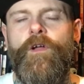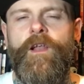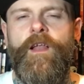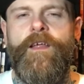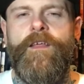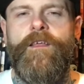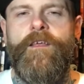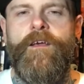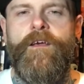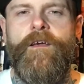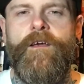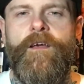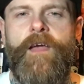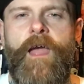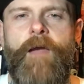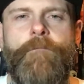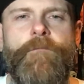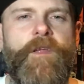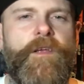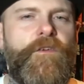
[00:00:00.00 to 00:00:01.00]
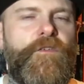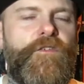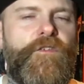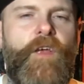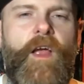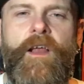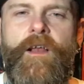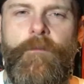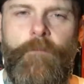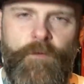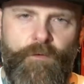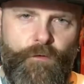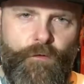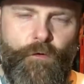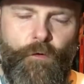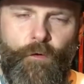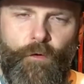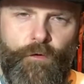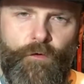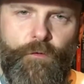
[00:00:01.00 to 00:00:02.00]
sort of like a uh, M. Night
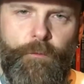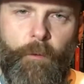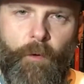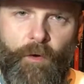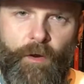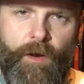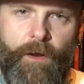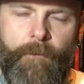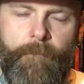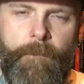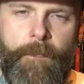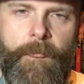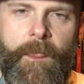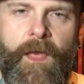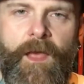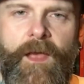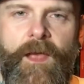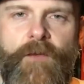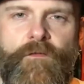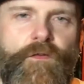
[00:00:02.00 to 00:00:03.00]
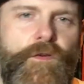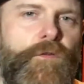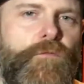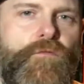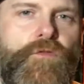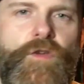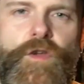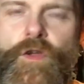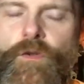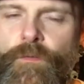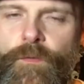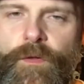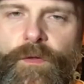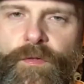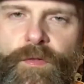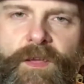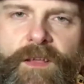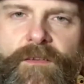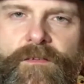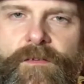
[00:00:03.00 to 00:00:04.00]
Shyamalan sort of spoiler. If you
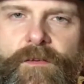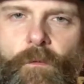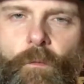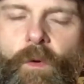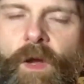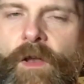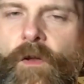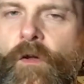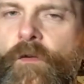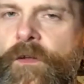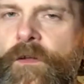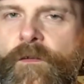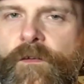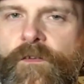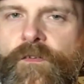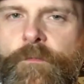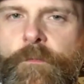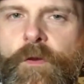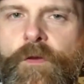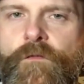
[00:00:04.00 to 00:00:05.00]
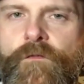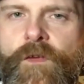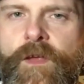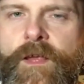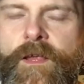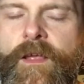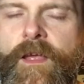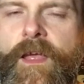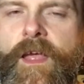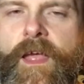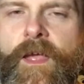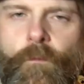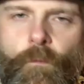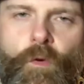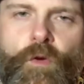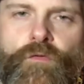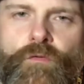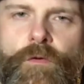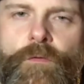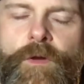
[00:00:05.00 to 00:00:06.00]
knew the things that went on in this movie,
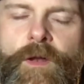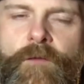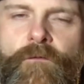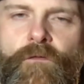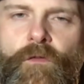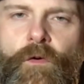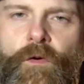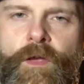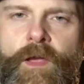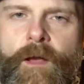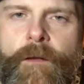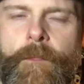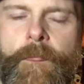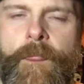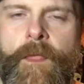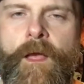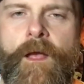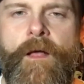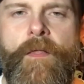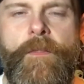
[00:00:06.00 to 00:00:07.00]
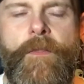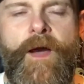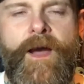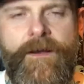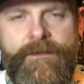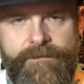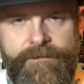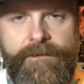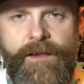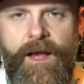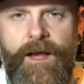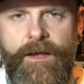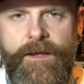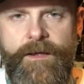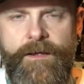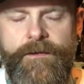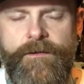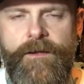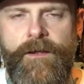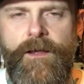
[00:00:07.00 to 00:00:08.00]
it would ruin it for you. That
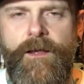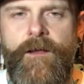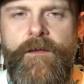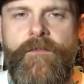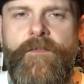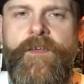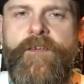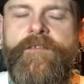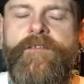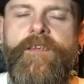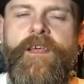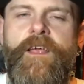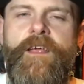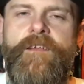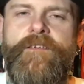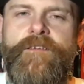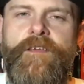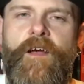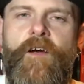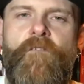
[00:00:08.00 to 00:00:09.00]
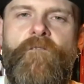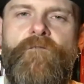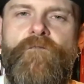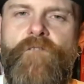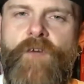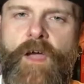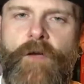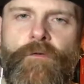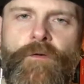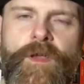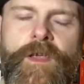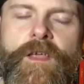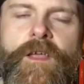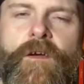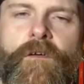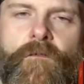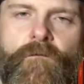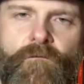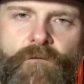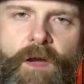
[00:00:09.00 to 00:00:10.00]
aside, this is a
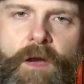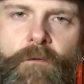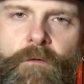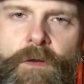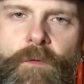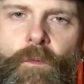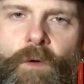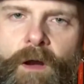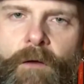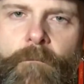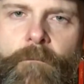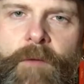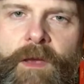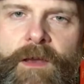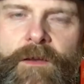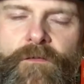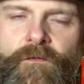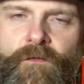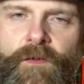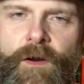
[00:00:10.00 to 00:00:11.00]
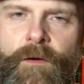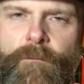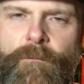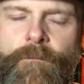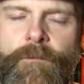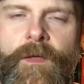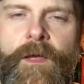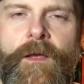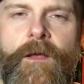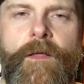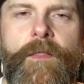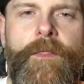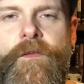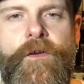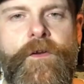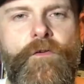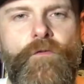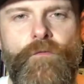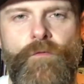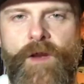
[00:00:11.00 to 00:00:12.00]
very, very well made film.
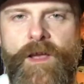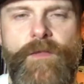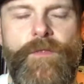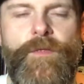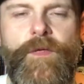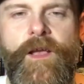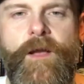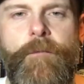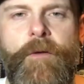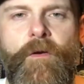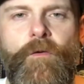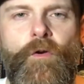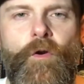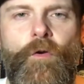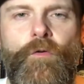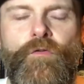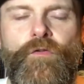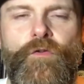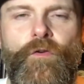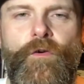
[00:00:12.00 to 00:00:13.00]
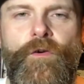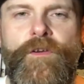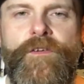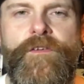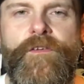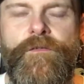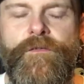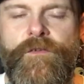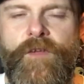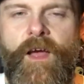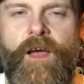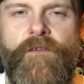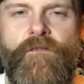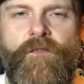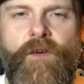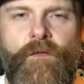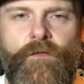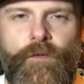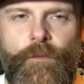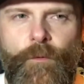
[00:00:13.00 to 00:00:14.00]
And the great thing about Ghost Stories is
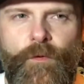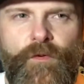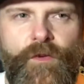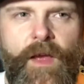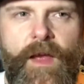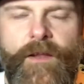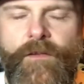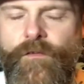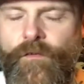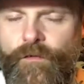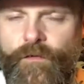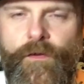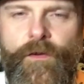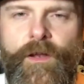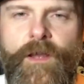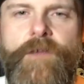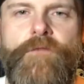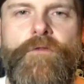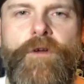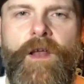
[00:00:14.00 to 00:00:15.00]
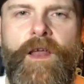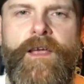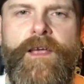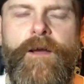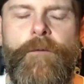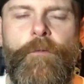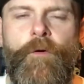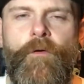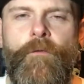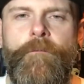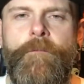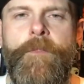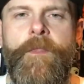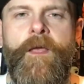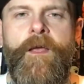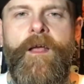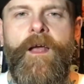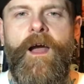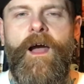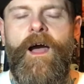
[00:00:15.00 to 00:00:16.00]
I felt it was instantly
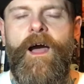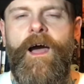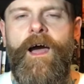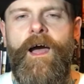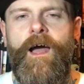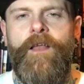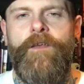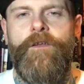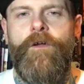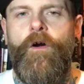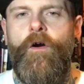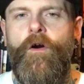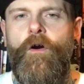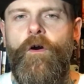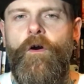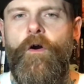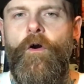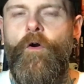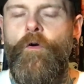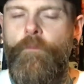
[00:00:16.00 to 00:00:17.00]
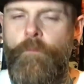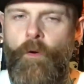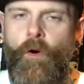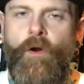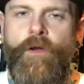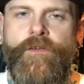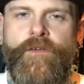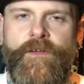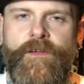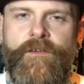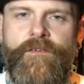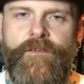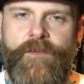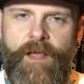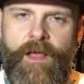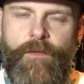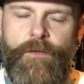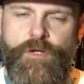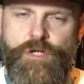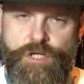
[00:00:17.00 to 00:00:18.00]
relatable. And oh boy, did
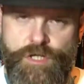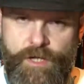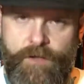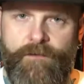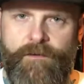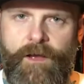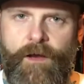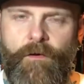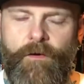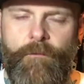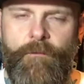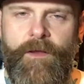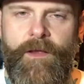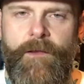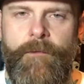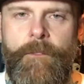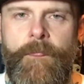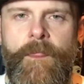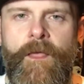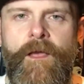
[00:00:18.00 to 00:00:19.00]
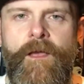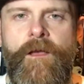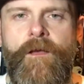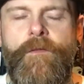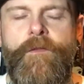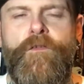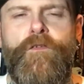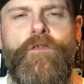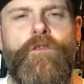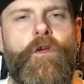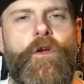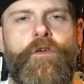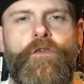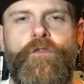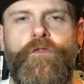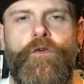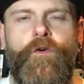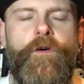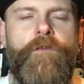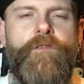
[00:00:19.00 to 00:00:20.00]
it scare the shit out of me. This
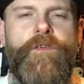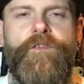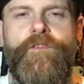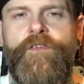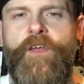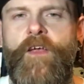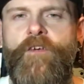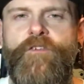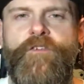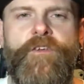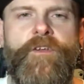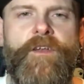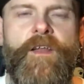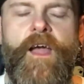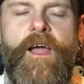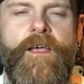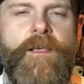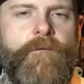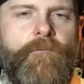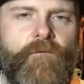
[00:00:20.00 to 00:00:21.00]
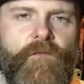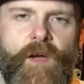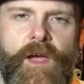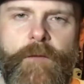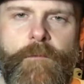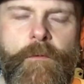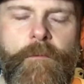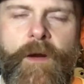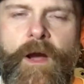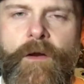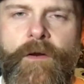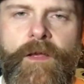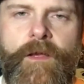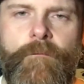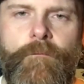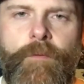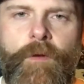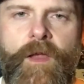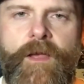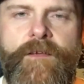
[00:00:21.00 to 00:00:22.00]
has got a sort of a Session 9 vibe
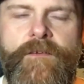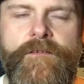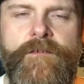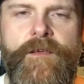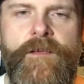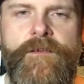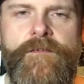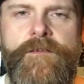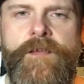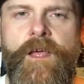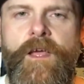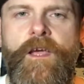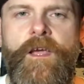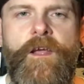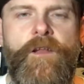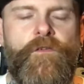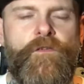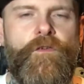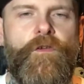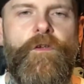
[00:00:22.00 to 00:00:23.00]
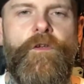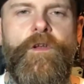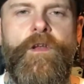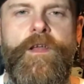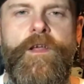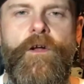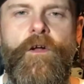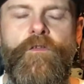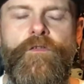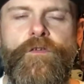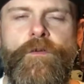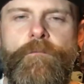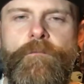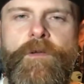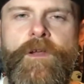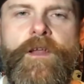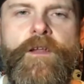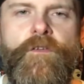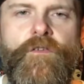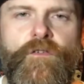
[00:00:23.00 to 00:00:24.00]
about it in places. It's certainly got
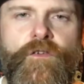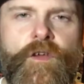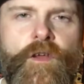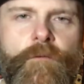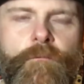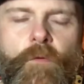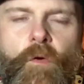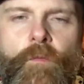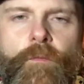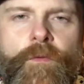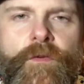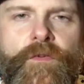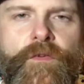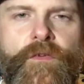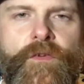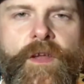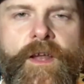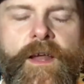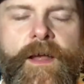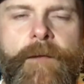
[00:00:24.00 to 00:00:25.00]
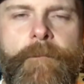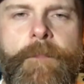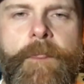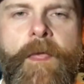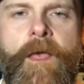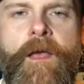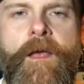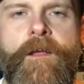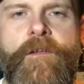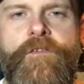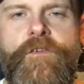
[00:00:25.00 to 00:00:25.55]
some Lynchian moments in it.